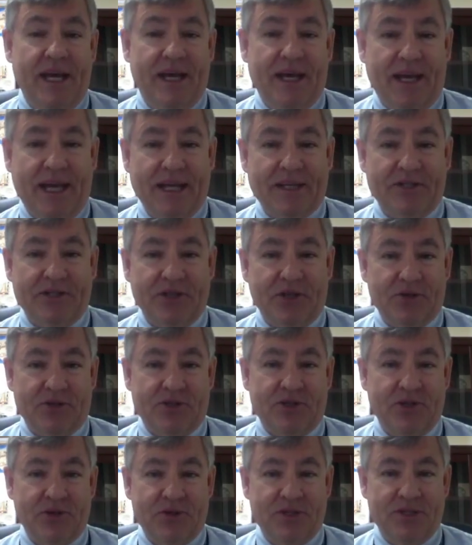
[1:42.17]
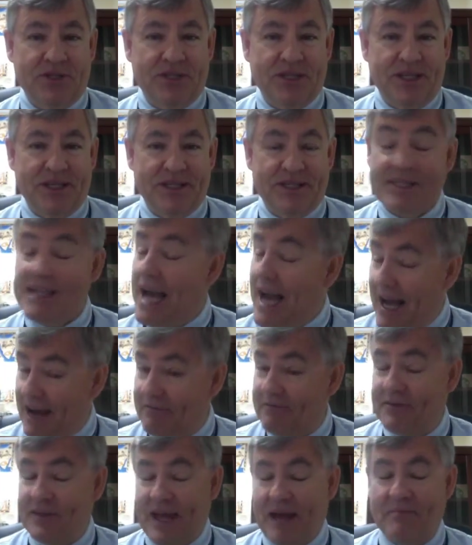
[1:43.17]
Uh, again, so students and
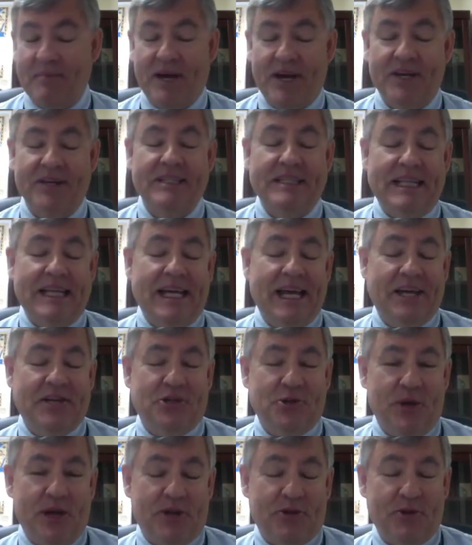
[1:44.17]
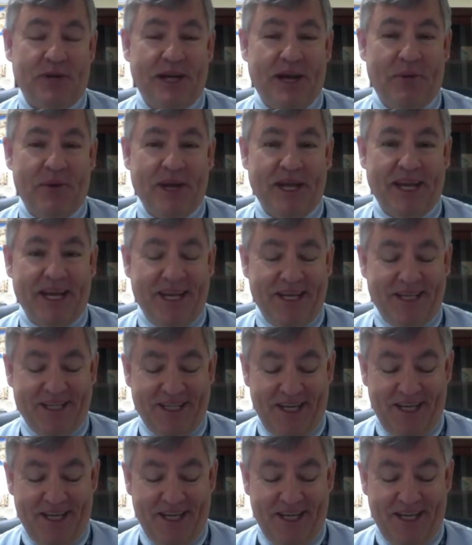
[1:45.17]
staff, for that matter, enjoy a three day weekend.